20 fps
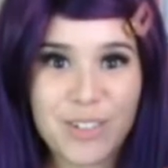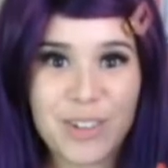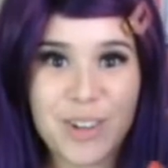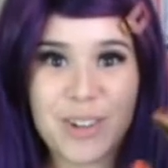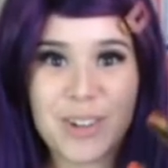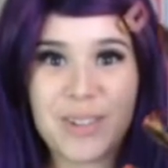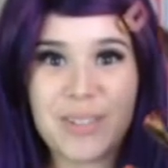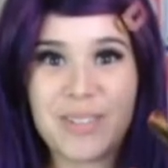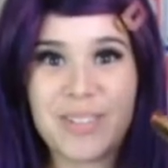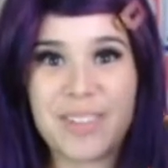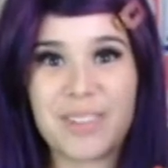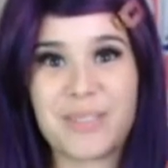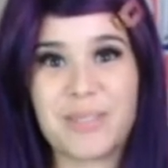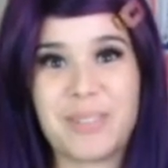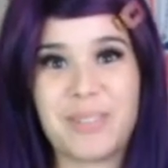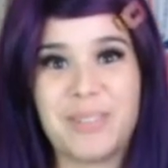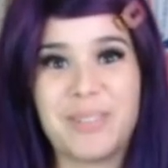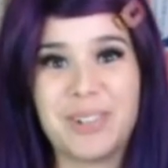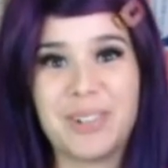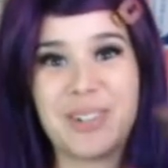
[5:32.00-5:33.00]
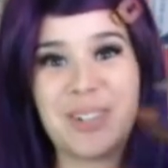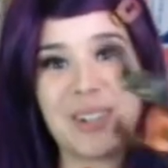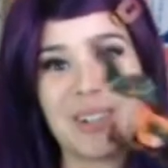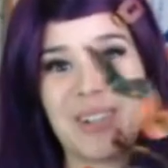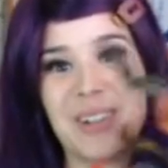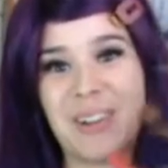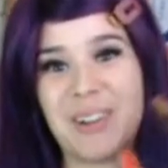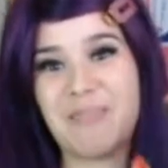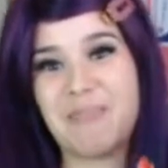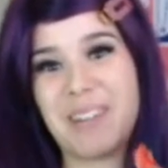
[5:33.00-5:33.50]
you this one for too
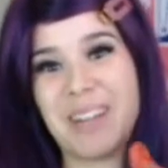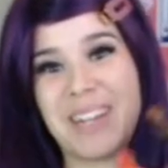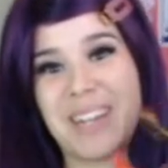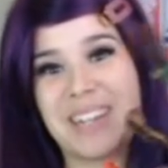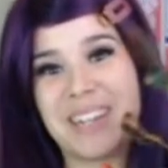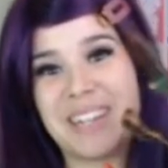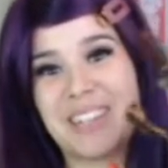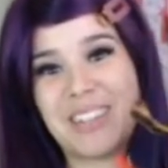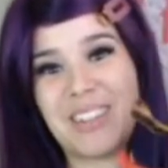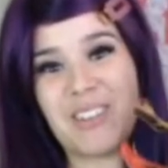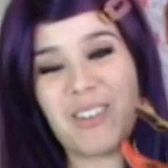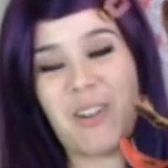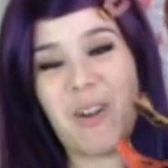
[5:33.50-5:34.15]
long because,